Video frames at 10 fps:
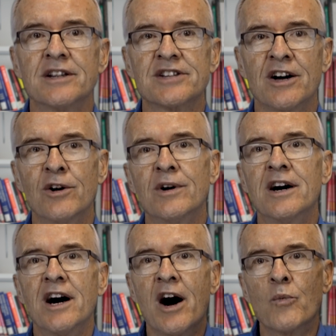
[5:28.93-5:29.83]
So
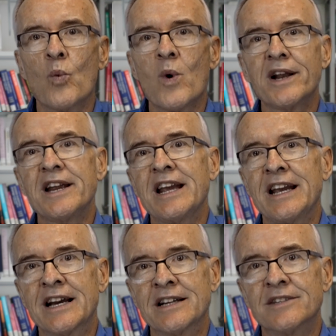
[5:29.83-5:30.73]
on one
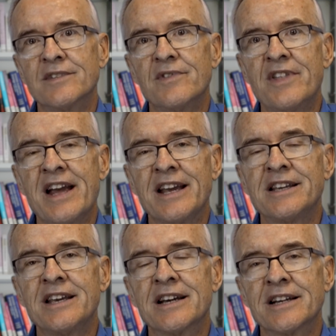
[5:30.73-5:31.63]
hand, they
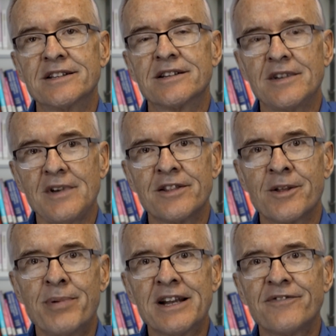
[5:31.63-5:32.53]
get
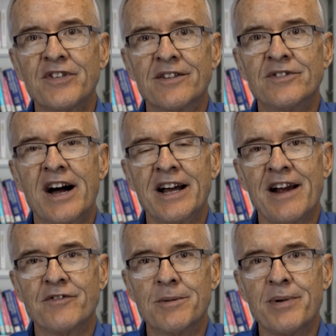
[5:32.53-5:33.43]
the benefit of not
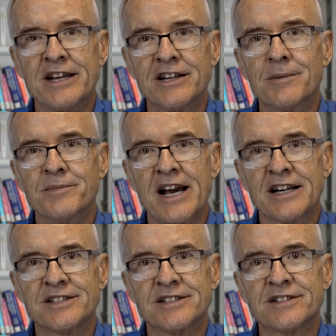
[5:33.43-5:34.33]
having to pay income
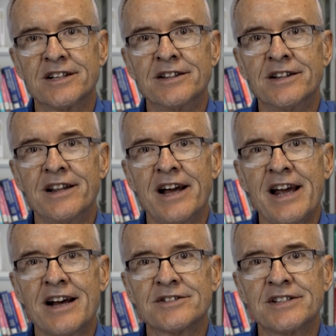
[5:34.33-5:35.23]
taxes on the
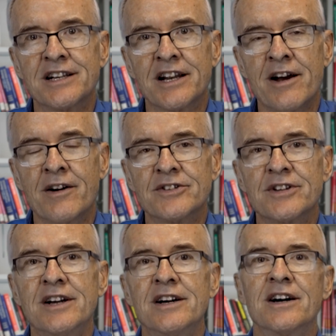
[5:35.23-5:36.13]
housing allowance.
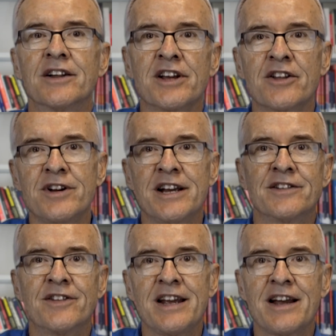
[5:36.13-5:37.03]
On the other
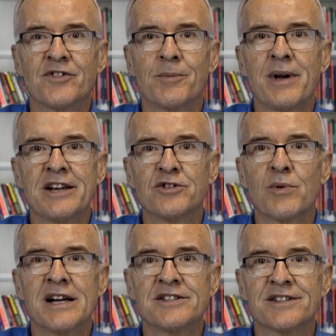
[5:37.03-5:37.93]
hand, they have to pay
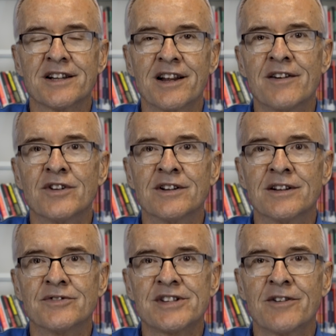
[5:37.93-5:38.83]
twice the level
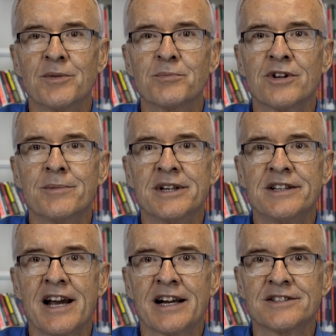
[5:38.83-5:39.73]
of self-employment
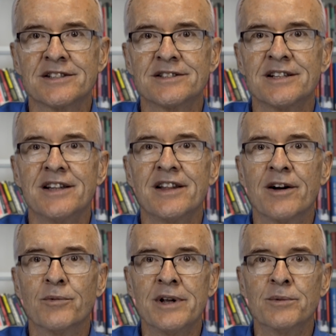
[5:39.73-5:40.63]
taxes
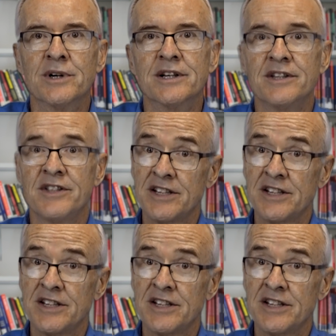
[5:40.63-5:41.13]
that we would.